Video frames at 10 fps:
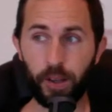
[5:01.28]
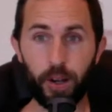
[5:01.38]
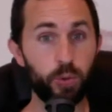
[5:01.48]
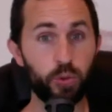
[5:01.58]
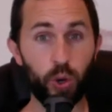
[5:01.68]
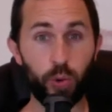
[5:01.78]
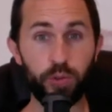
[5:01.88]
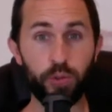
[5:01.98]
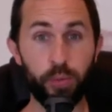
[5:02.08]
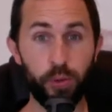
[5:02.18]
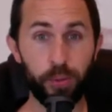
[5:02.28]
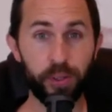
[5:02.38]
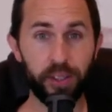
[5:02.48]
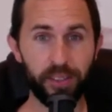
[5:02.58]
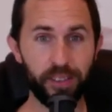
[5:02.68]
I was going through
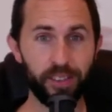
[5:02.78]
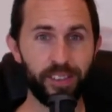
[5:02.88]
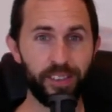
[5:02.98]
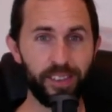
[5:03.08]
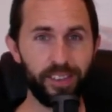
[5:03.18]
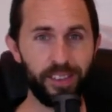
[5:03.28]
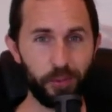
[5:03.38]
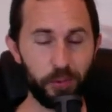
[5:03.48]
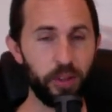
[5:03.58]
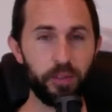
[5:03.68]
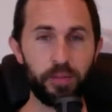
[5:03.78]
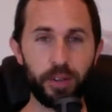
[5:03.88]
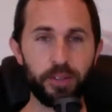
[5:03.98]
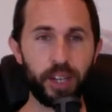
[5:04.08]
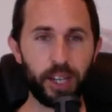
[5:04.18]
puberty. Really
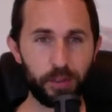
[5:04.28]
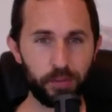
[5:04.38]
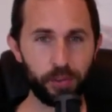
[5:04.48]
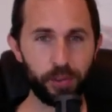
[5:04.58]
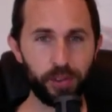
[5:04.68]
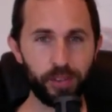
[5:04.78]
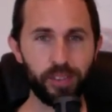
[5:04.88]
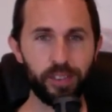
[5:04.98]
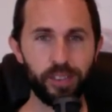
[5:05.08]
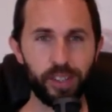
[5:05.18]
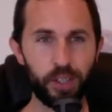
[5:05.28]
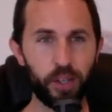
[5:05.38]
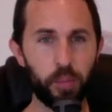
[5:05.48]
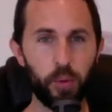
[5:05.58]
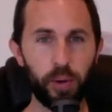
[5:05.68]
fun time for a
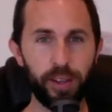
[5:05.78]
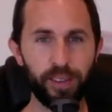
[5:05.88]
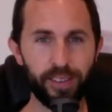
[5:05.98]
young boy,